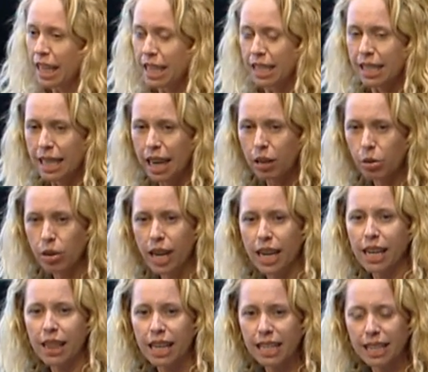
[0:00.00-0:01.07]
Sal
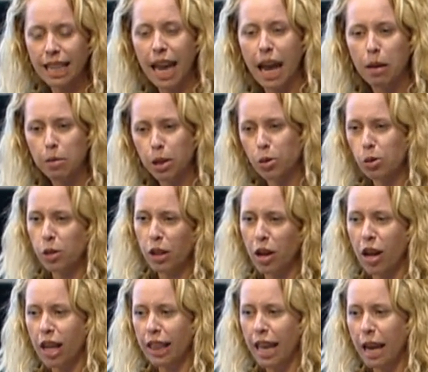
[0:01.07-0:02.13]
created this lab school,
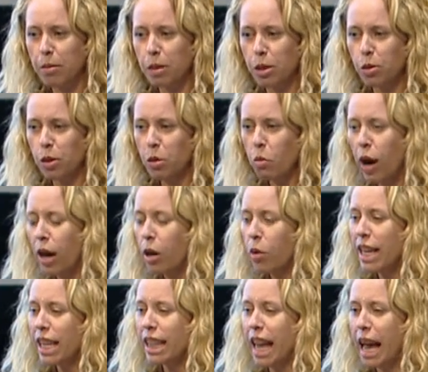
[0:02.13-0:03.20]
Con Lab School. And why are
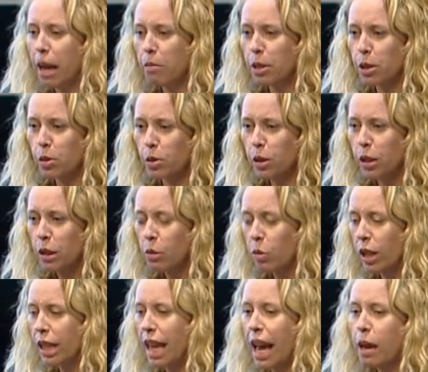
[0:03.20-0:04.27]
lab school? We're
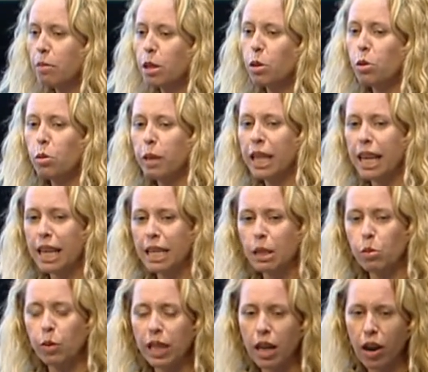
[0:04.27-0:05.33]
a lab school because
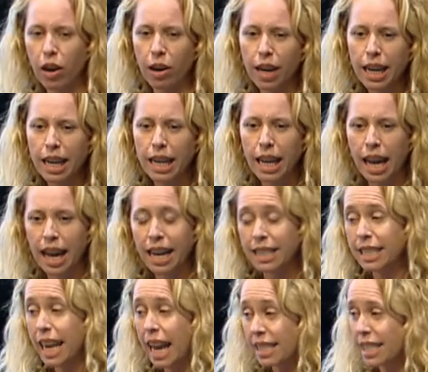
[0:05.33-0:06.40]
we are
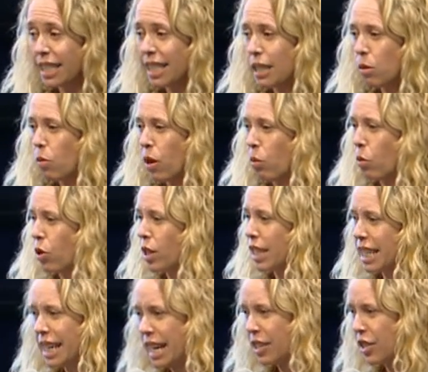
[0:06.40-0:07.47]
testing what works
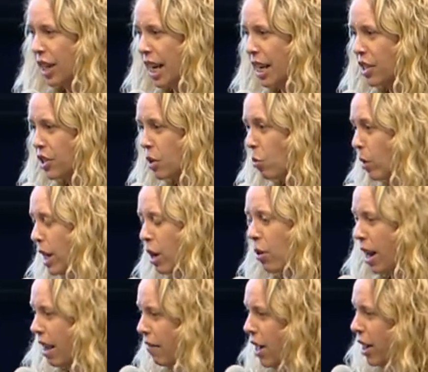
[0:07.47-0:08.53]
in education. We don't
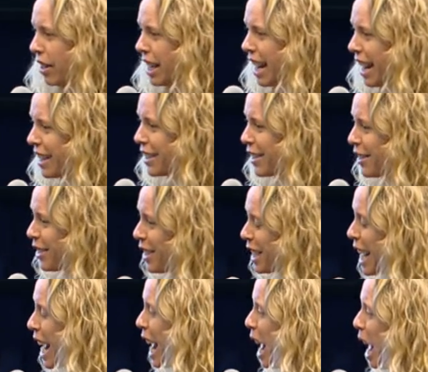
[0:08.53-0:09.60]
have all the answers,
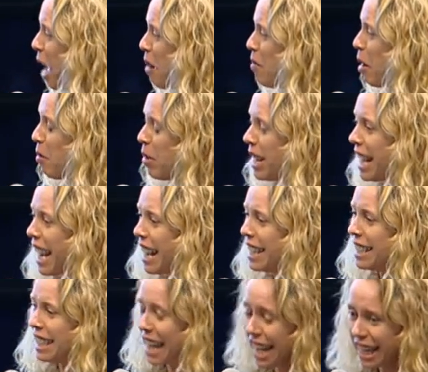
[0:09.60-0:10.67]
but we get
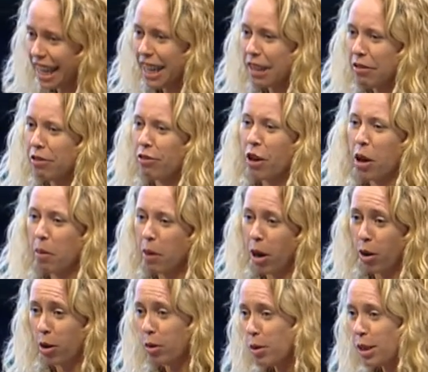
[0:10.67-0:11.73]
data from our
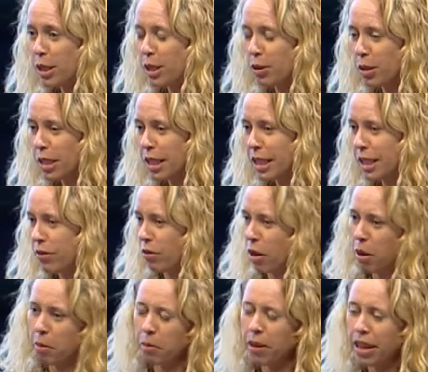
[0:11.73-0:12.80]
own students,
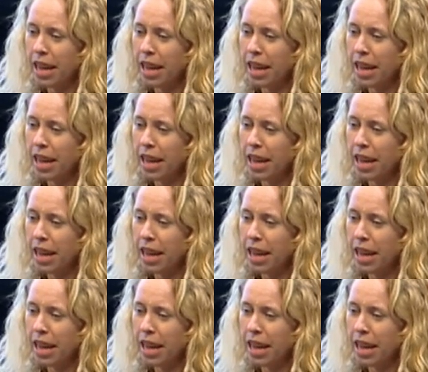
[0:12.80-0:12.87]
from